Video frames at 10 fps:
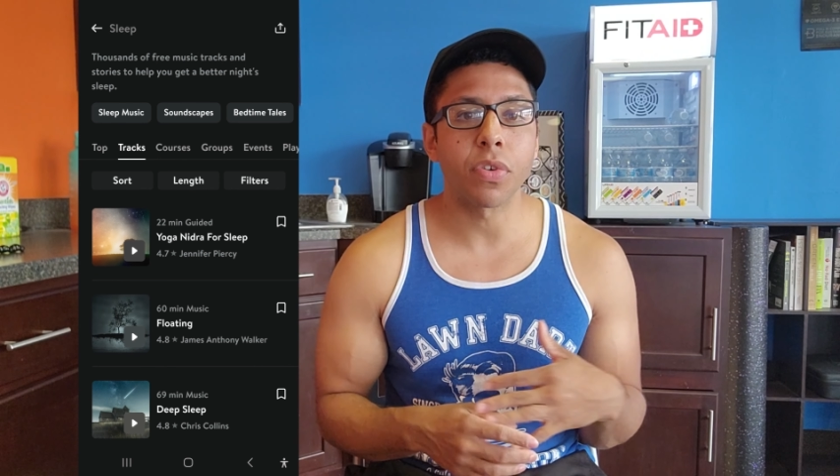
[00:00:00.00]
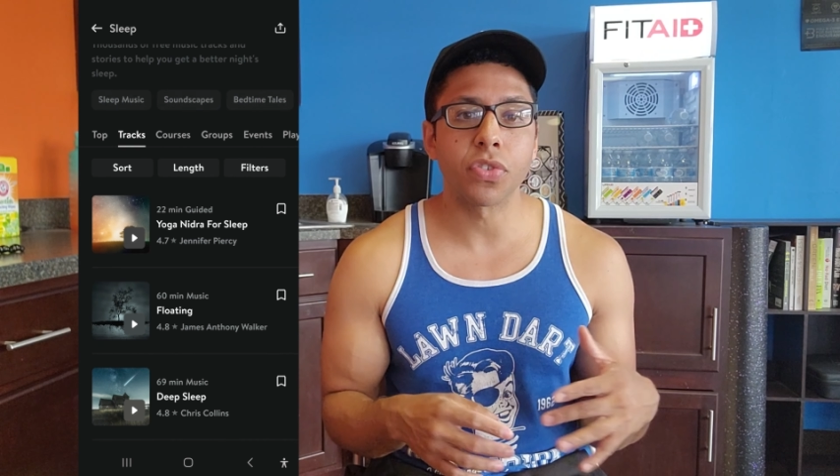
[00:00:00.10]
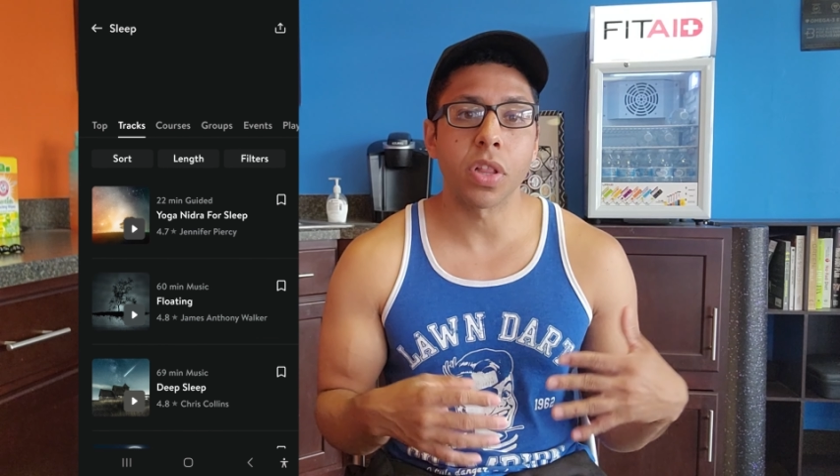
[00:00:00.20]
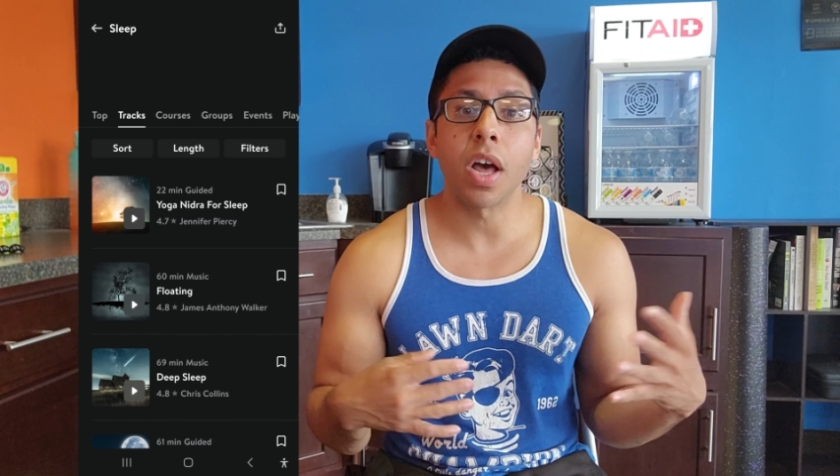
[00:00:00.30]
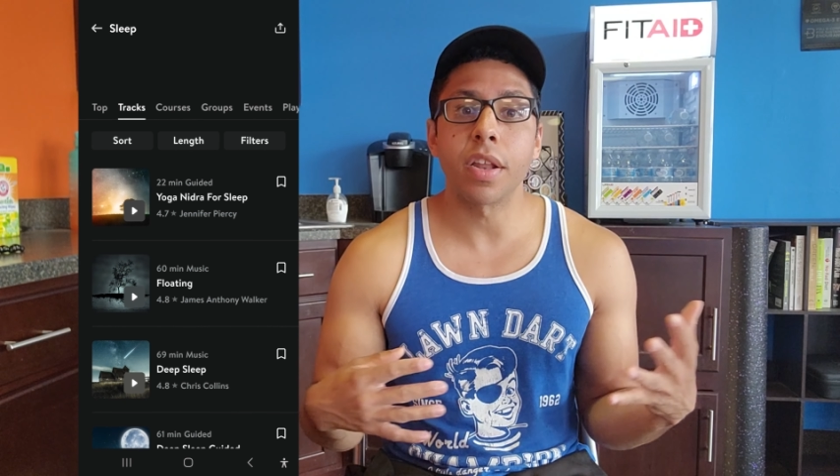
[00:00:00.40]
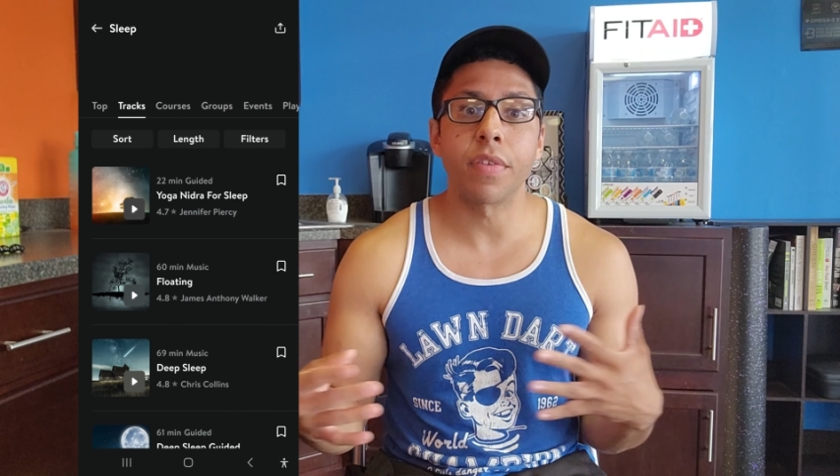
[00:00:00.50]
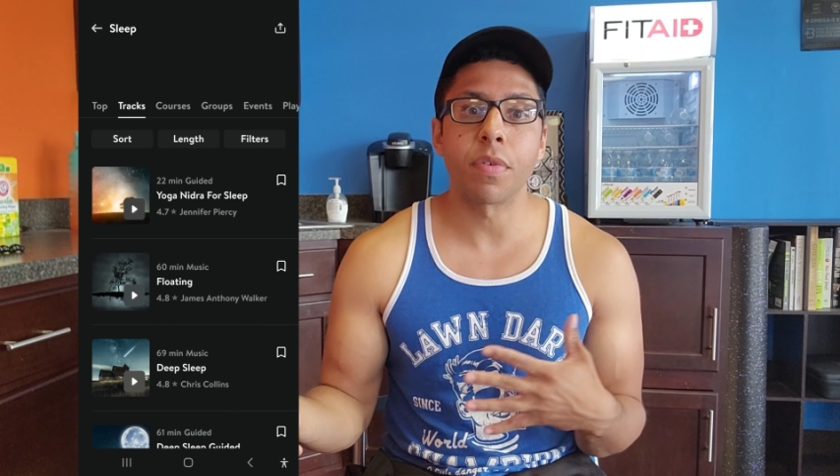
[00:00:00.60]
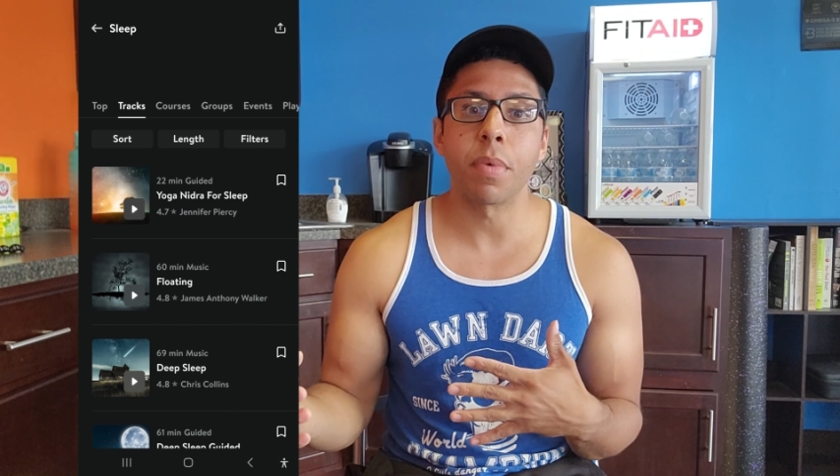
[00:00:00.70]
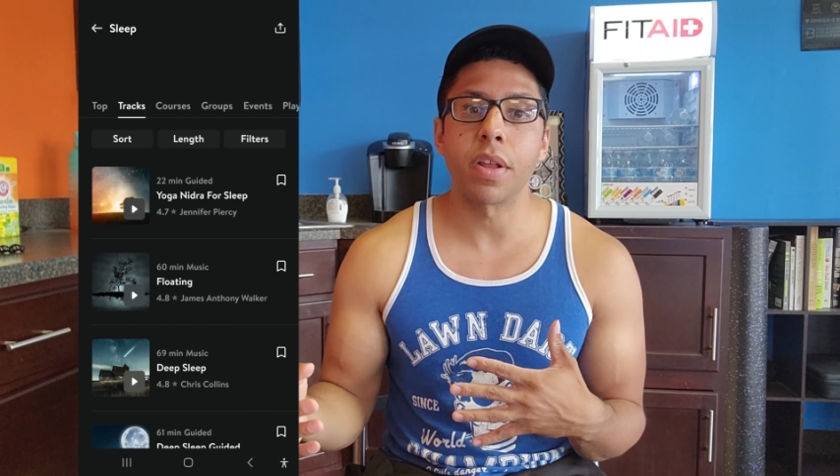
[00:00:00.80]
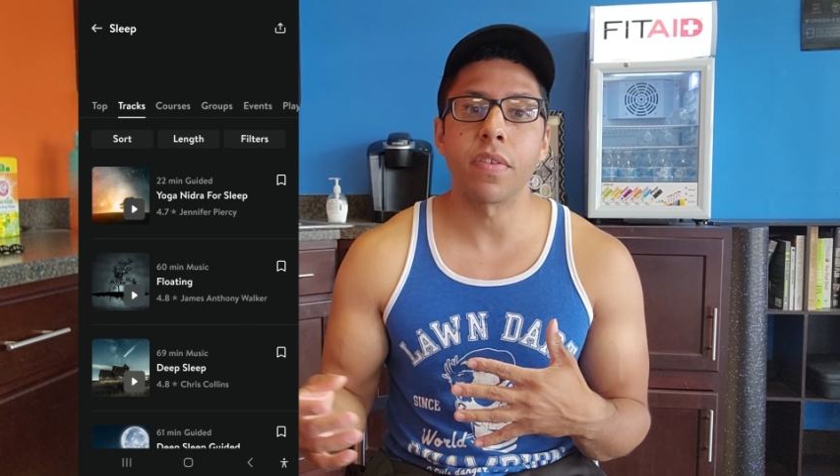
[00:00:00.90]
there's a lot of
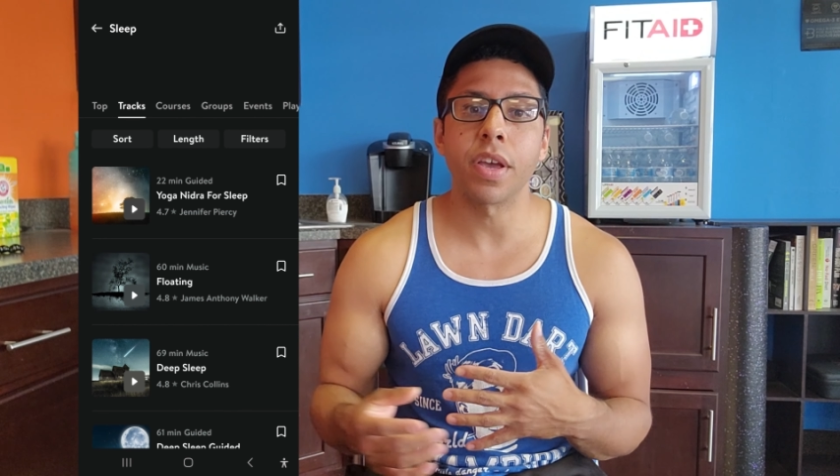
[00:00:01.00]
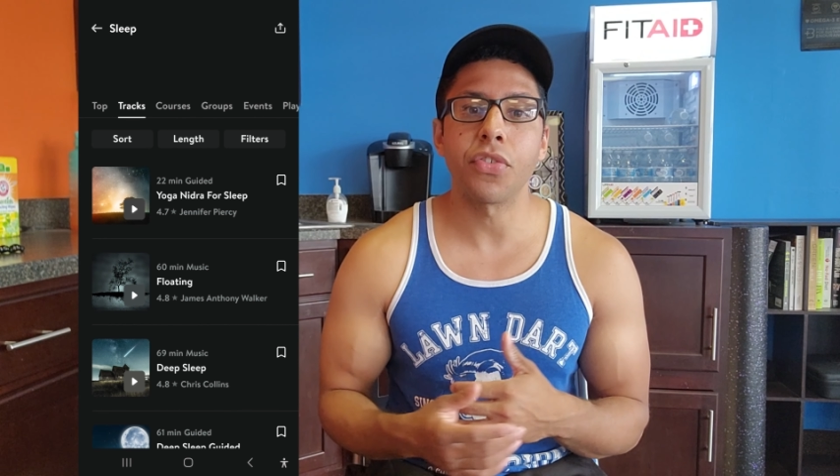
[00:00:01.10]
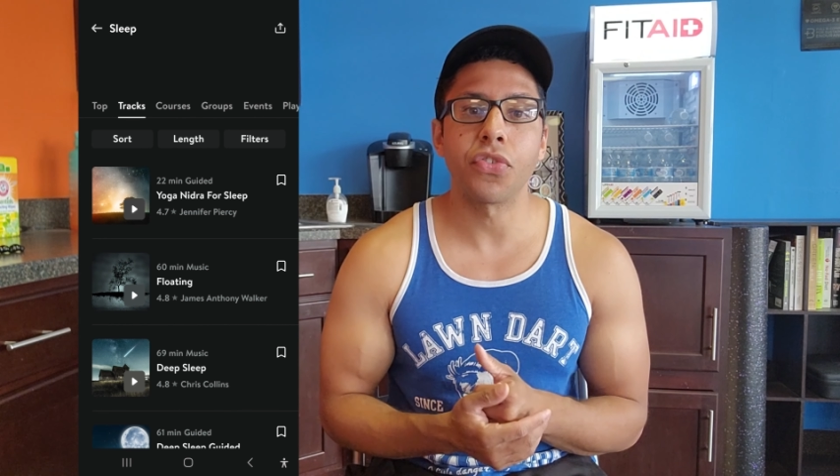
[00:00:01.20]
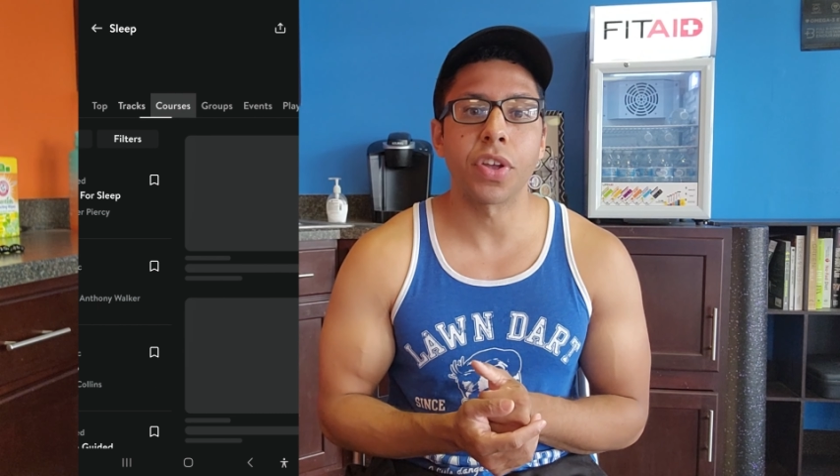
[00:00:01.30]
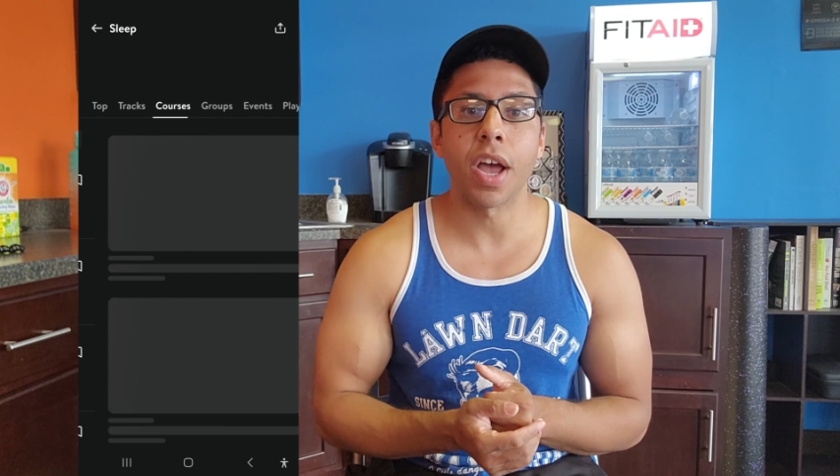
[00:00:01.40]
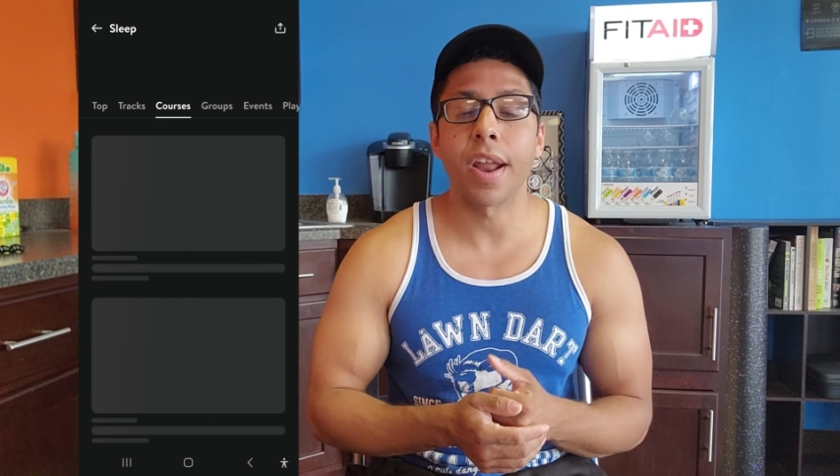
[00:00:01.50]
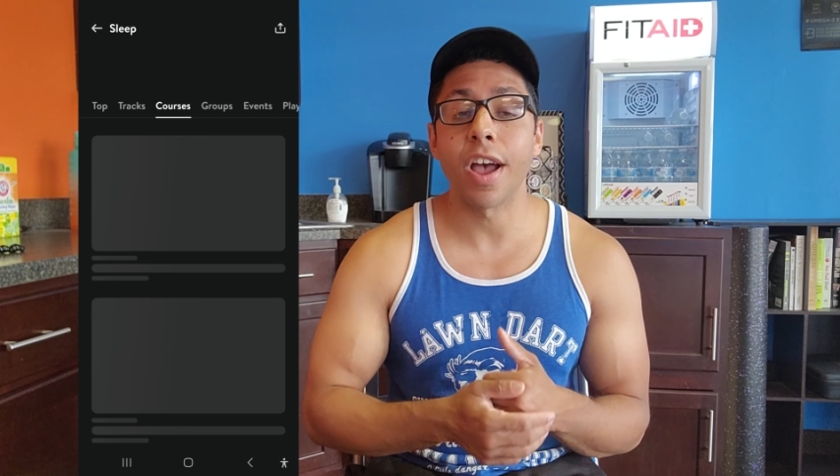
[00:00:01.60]
different meditations to kind